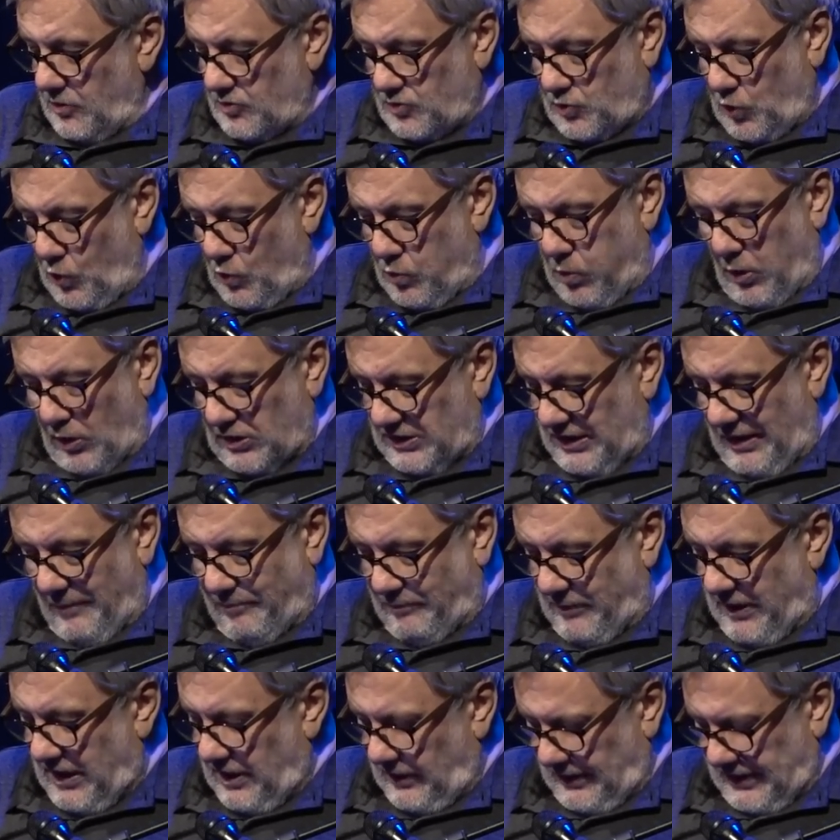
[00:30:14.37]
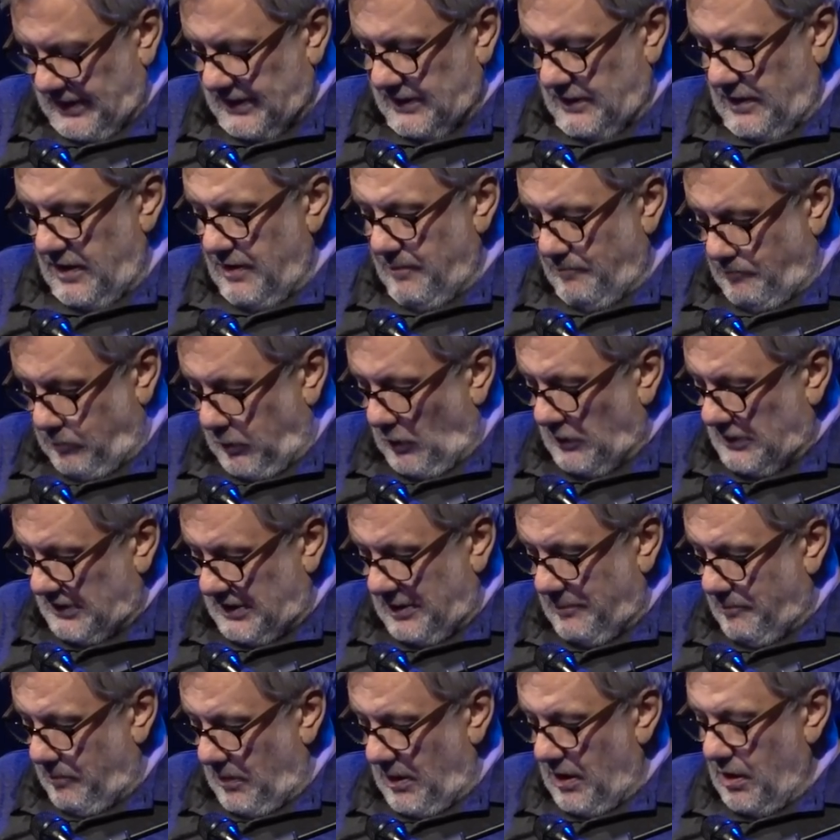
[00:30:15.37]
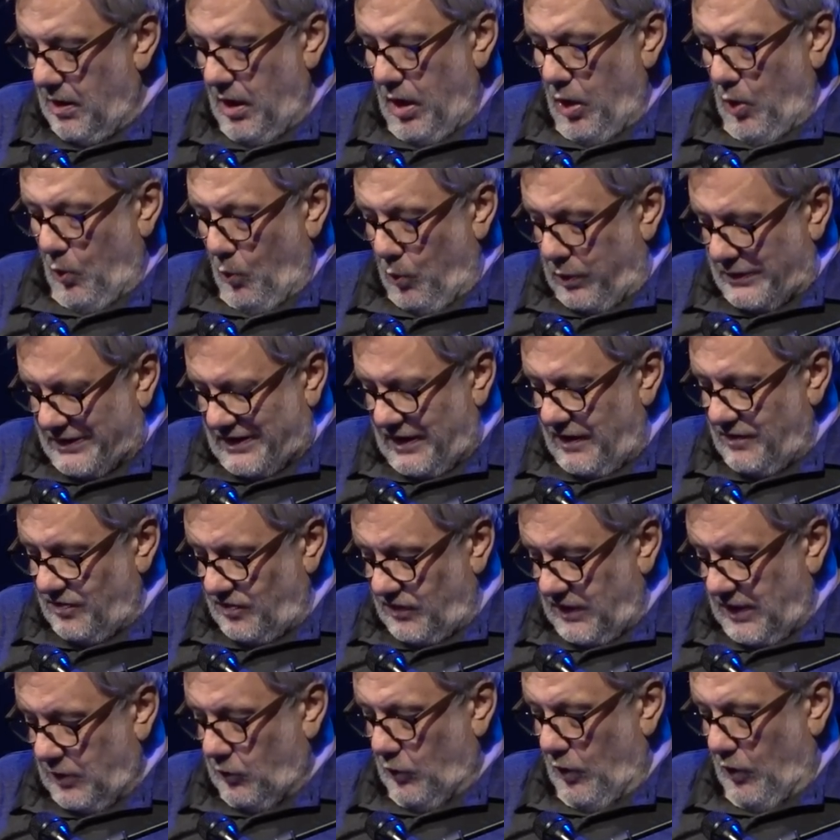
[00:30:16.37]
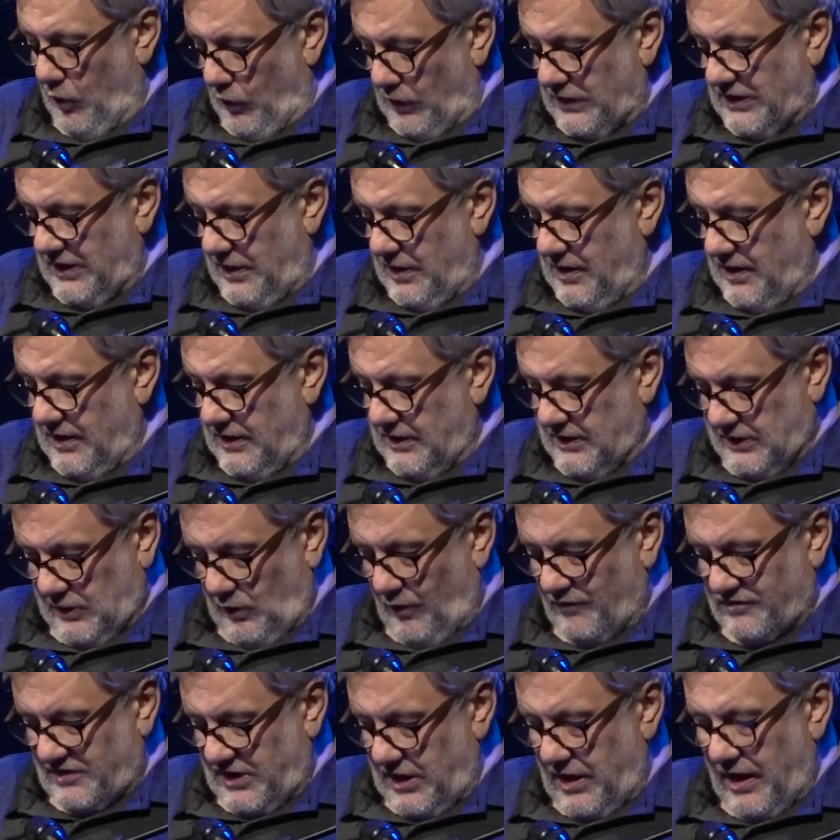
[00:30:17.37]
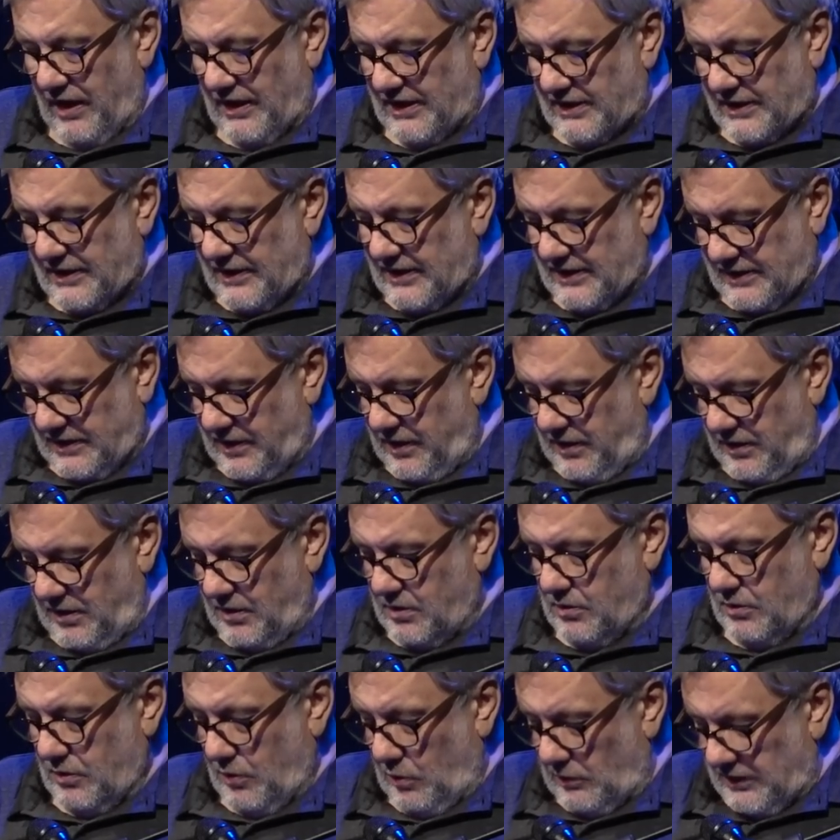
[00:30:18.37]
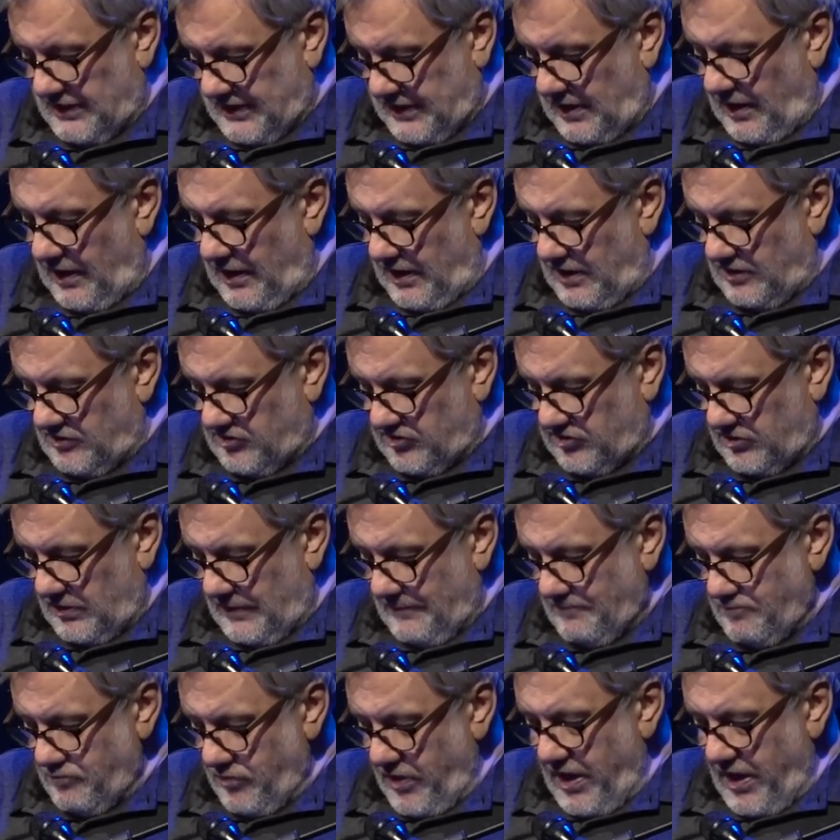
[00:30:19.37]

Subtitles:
Do what appears impossible within the coordinates of the existing constellation.